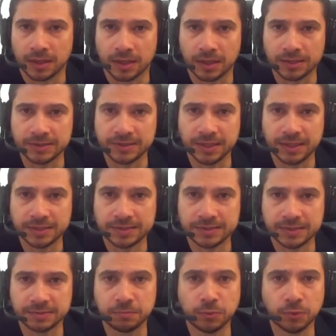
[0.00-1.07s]

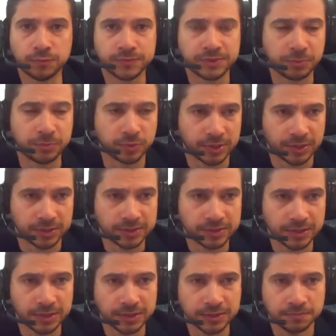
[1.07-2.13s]
Snakes move
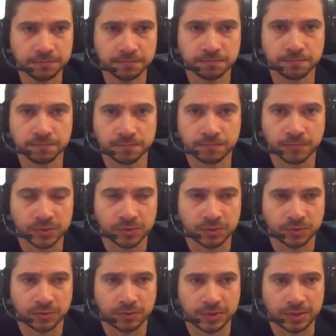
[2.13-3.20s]
simultaneously,
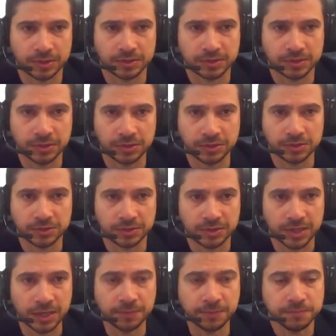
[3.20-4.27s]
so at each
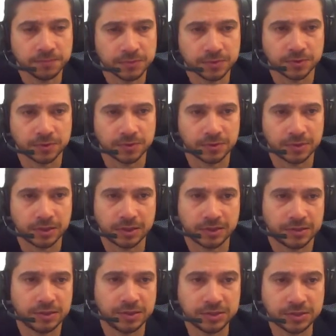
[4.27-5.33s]
time, so at
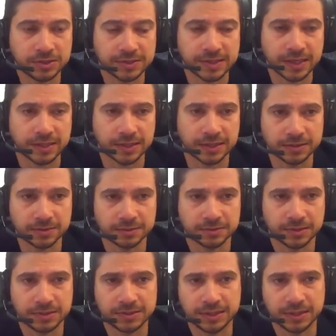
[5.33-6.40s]
each second,
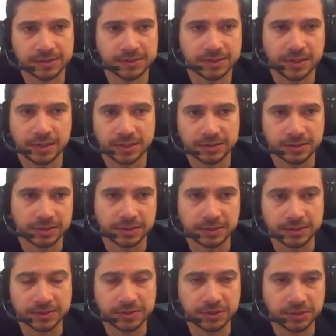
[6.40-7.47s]
the snakes take the
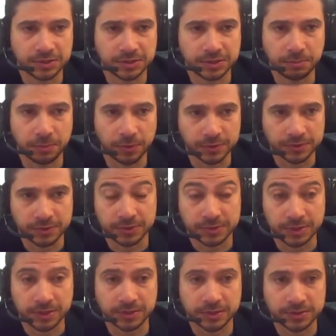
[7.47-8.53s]
decision. The bots that
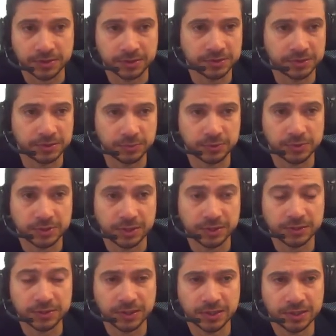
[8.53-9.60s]
take decision
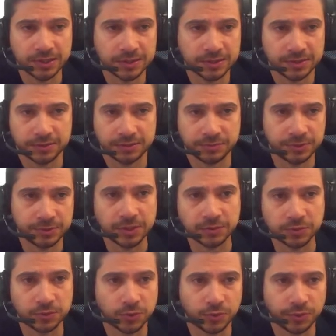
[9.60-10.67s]
simultaneously
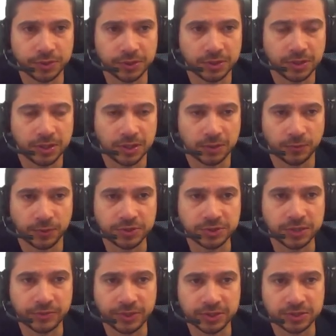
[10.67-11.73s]
without knowing which
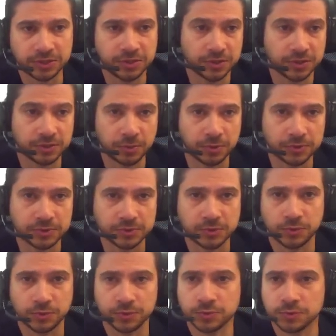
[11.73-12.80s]
direction the other bot is
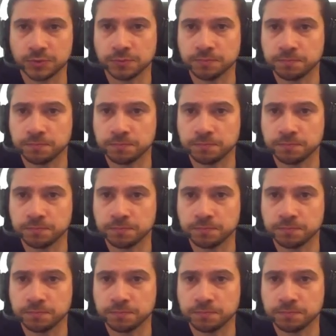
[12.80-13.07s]
going to,